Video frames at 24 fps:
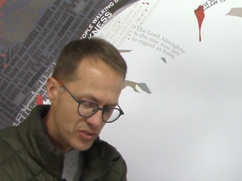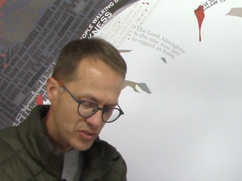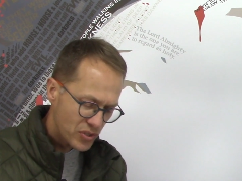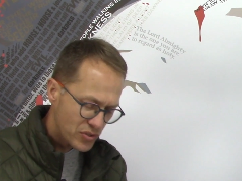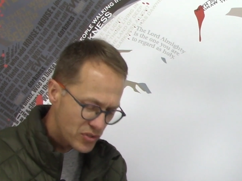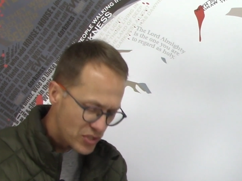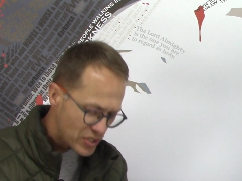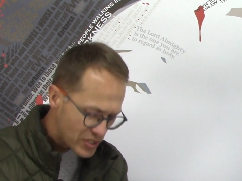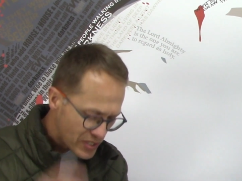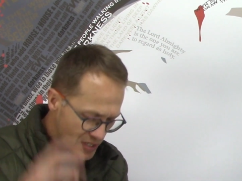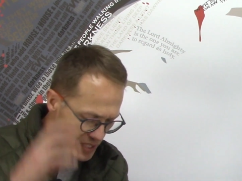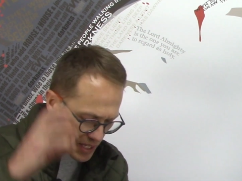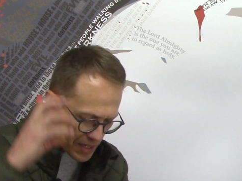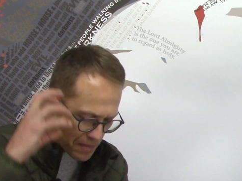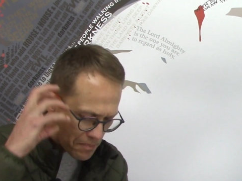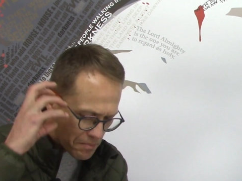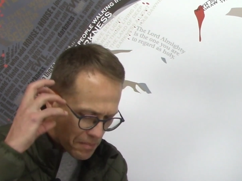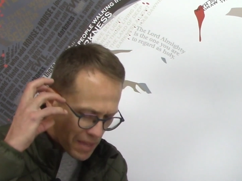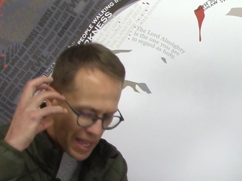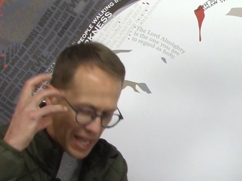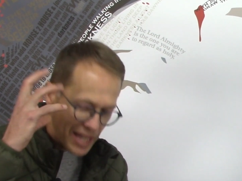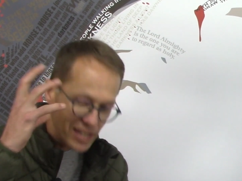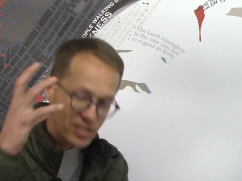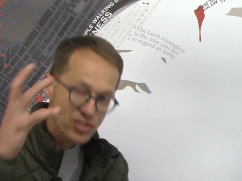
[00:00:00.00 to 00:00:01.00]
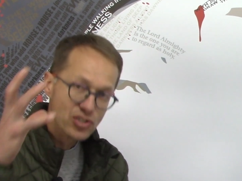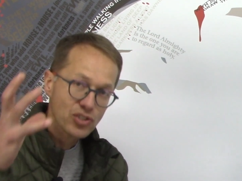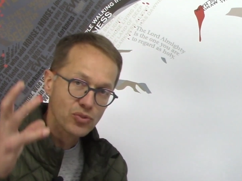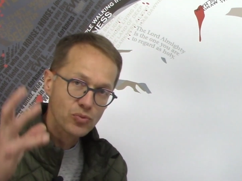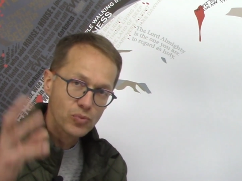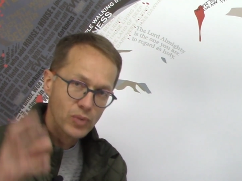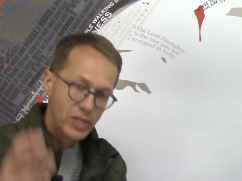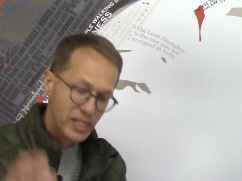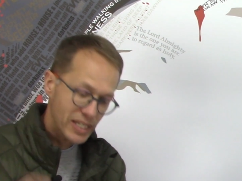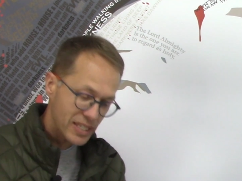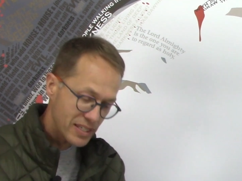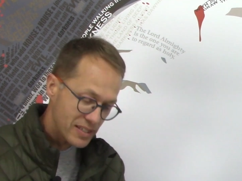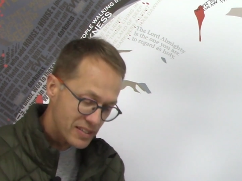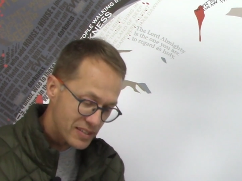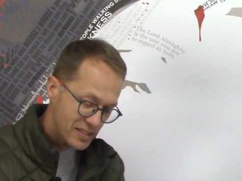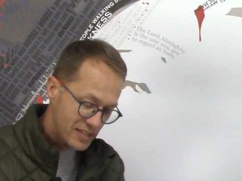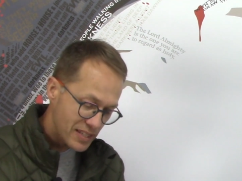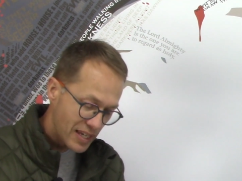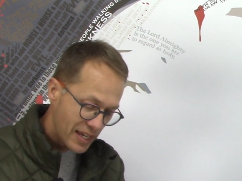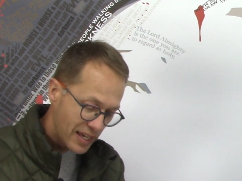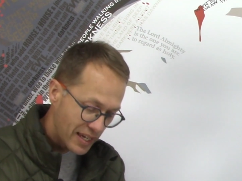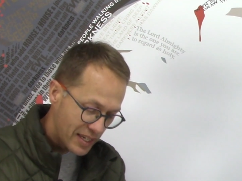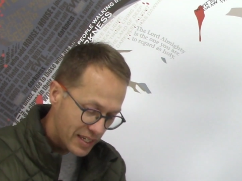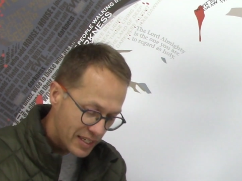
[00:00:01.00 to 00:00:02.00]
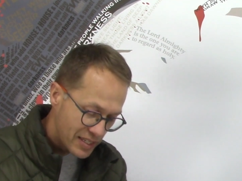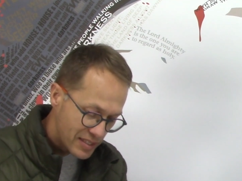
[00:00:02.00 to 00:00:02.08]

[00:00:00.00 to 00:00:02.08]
So just imagine what he is saying.